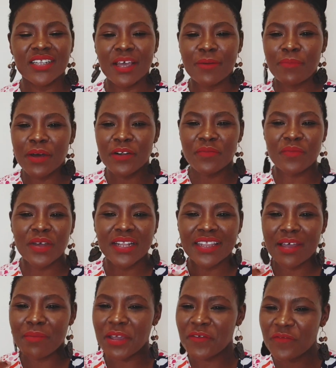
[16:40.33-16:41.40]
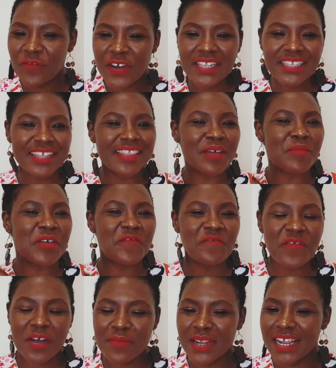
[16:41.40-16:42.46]
They're my friends and they're my
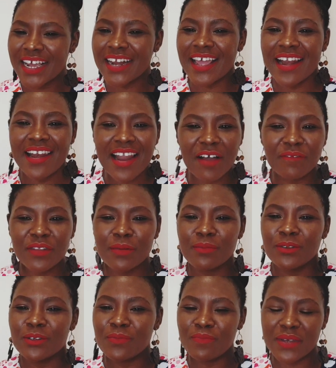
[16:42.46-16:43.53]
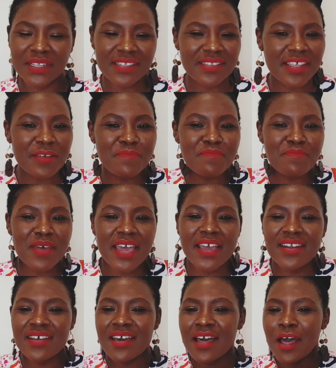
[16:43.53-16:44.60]
family, and I love them to bits. They
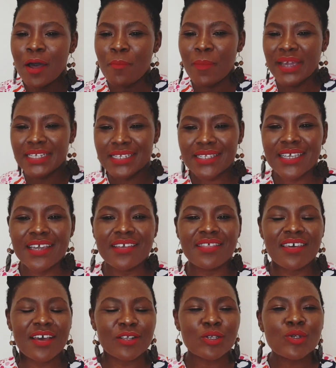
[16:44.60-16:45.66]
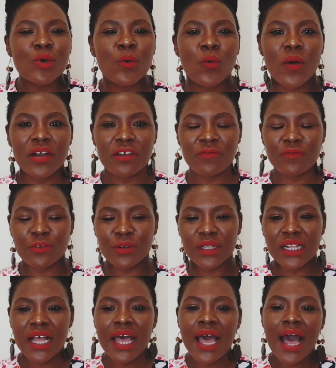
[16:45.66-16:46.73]
made my stay there so
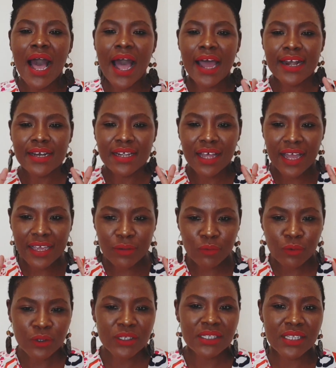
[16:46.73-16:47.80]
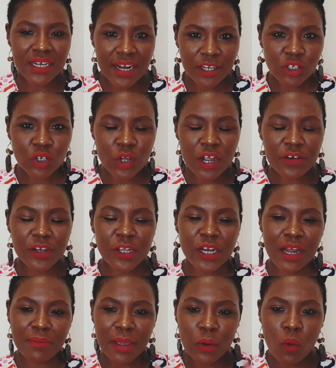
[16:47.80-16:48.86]
wonderful. And it was the national
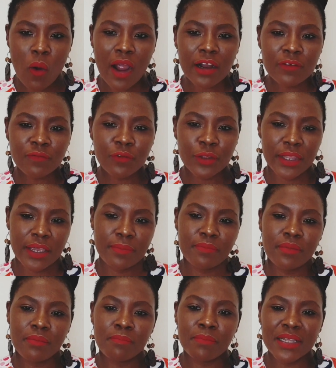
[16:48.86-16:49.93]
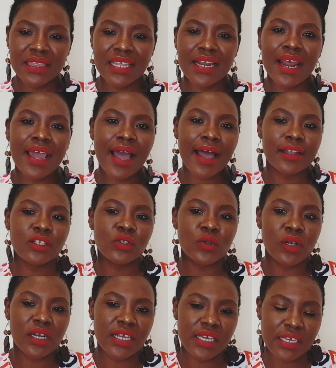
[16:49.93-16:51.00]
curriculum. I worked for them, but then I had to
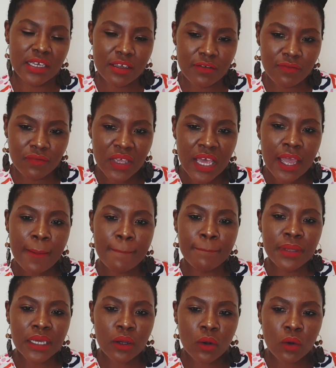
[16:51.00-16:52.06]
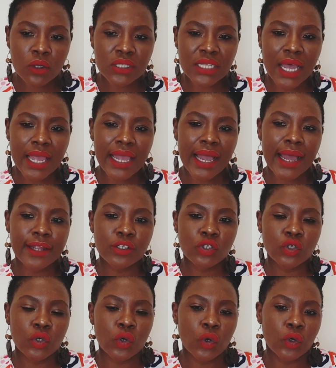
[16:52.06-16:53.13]
leave because I had
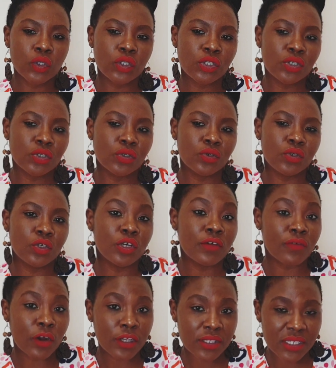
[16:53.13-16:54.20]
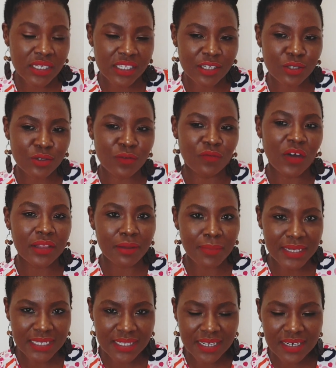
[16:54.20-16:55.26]
to go to university to further
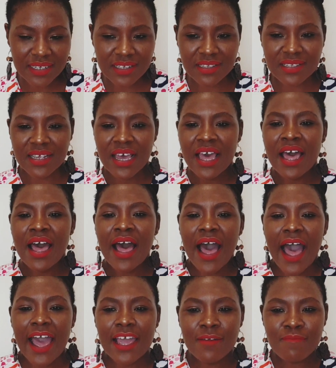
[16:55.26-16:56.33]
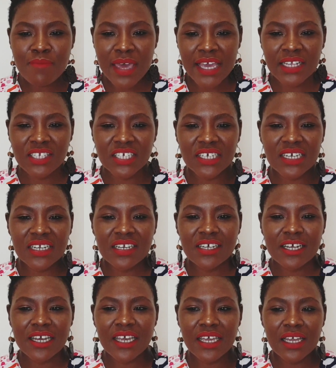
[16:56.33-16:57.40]
my studies. I majored
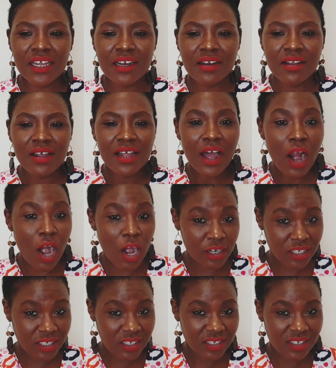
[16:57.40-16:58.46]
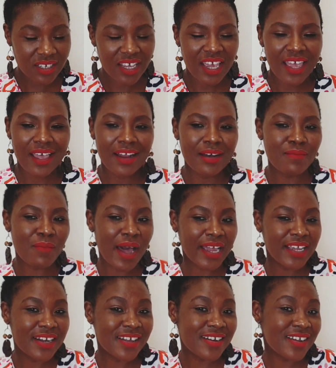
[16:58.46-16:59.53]
in art and
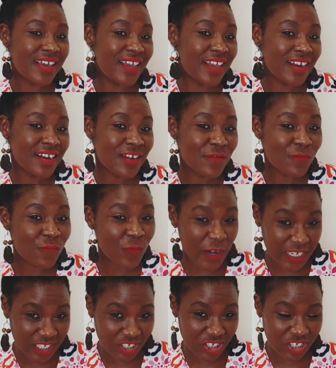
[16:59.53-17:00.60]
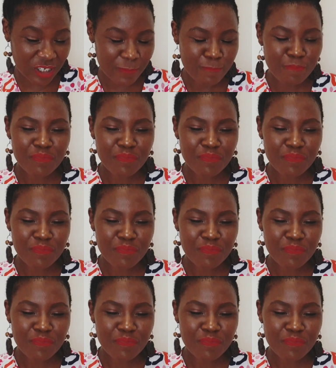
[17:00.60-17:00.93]
minored in French.